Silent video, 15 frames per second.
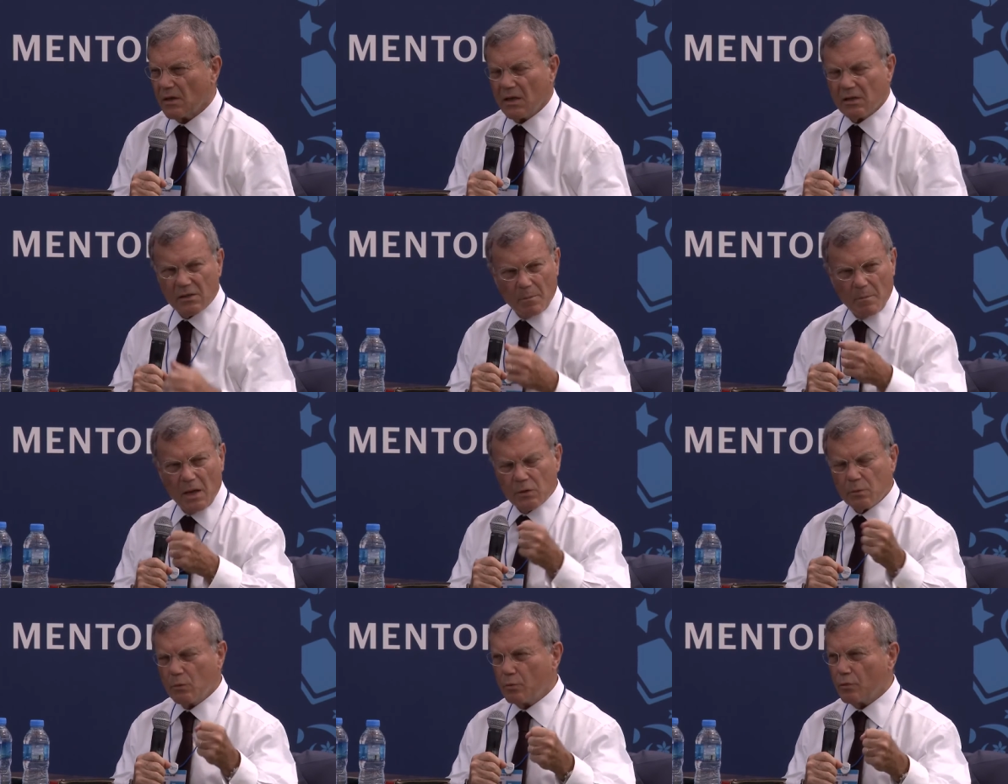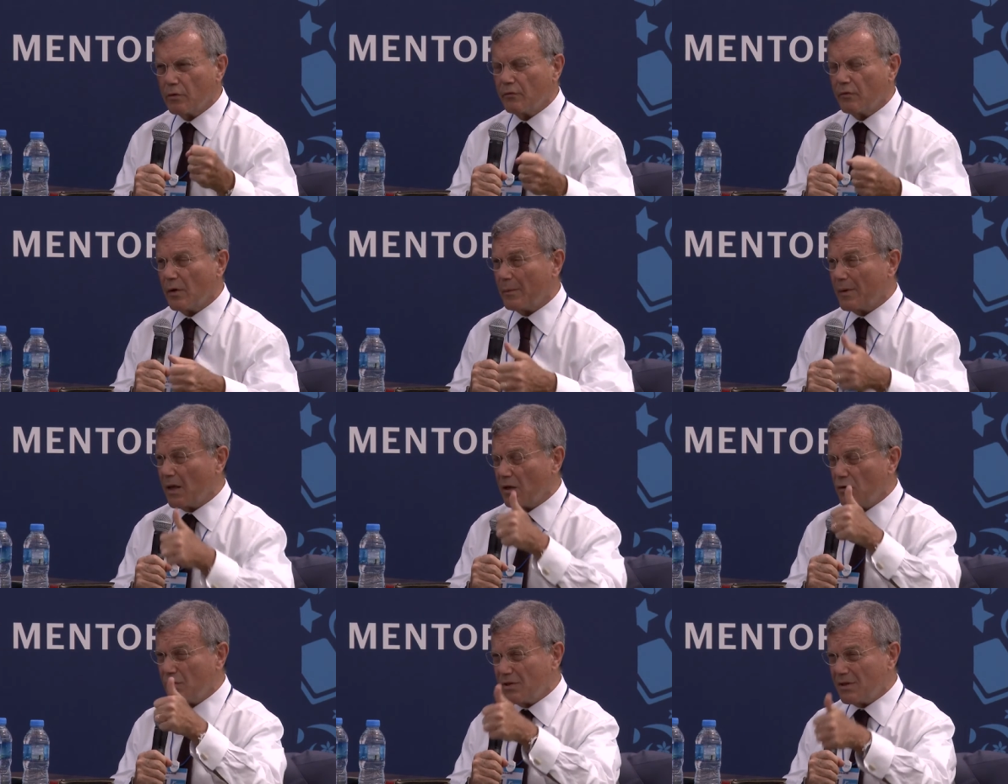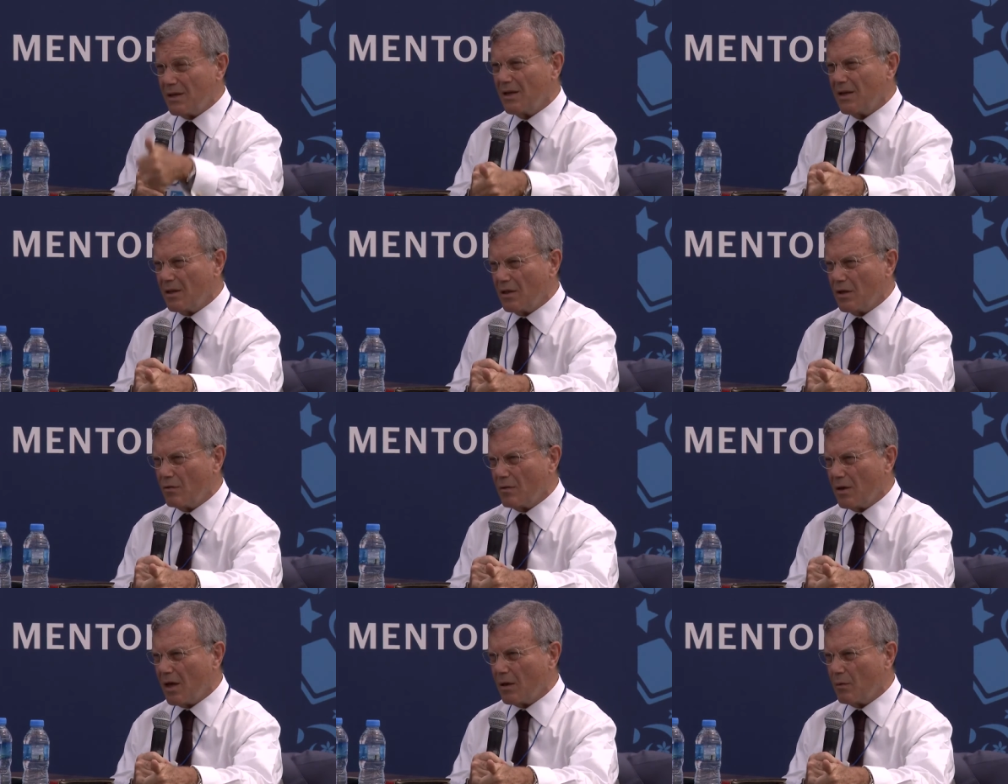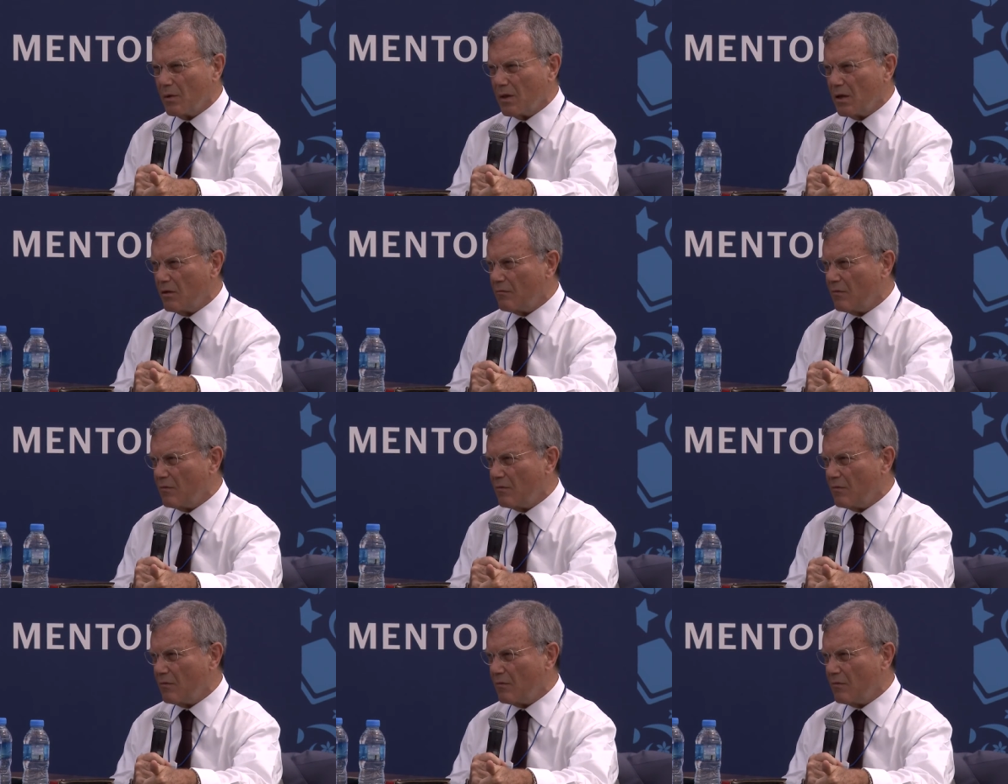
It's a much more broad phenomenon. And you see it in the UK with the